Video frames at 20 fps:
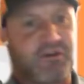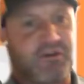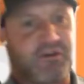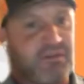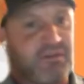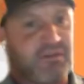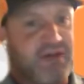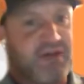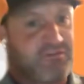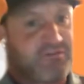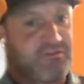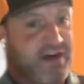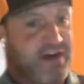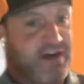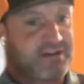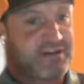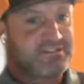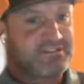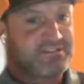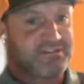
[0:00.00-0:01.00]
without the
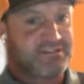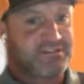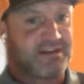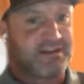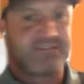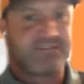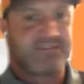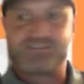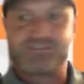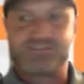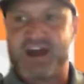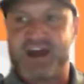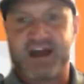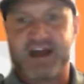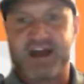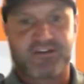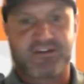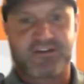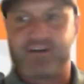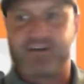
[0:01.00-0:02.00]
facts, like
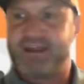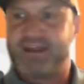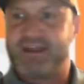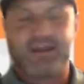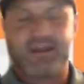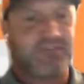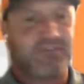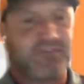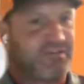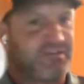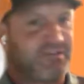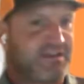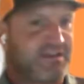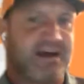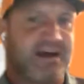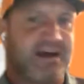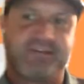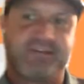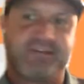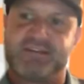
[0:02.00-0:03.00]
Jack or any of those
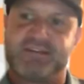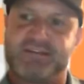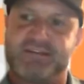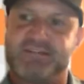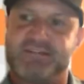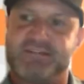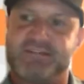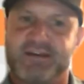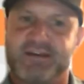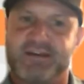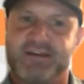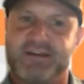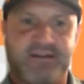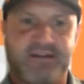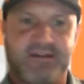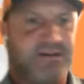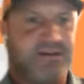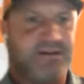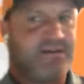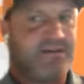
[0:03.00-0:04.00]
guys. And
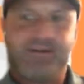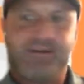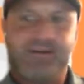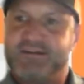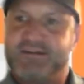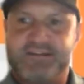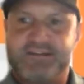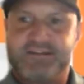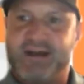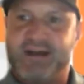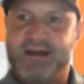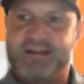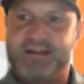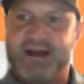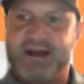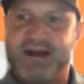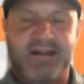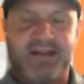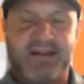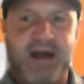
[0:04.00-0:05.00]

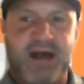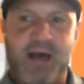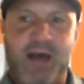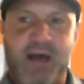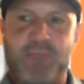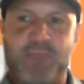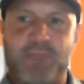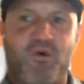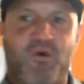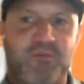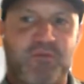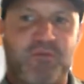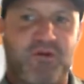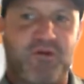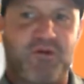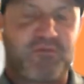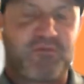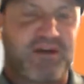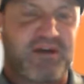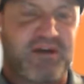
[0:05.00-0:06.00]
I'm more and
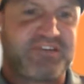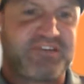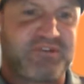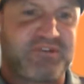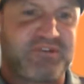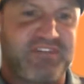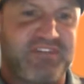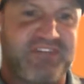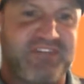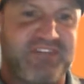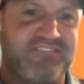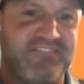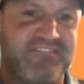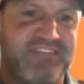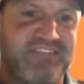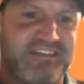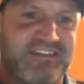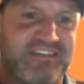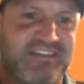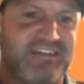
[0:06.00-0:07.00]
more impressed with them.
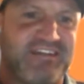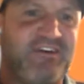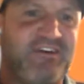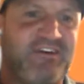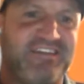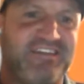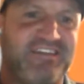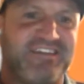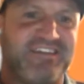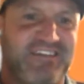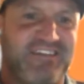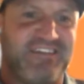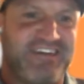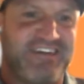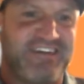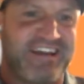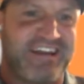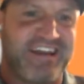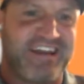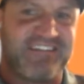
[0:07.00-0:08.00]
Like the older
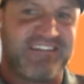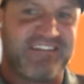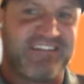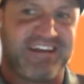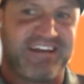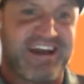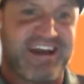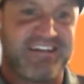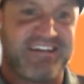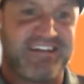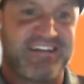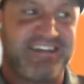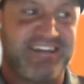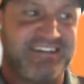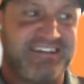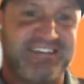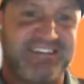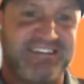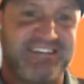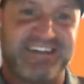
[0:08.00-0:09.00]
I get, I'm like, how did they
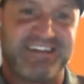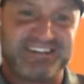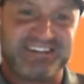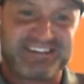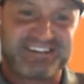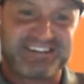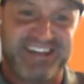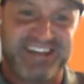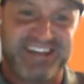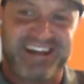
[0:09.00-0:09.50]
do this?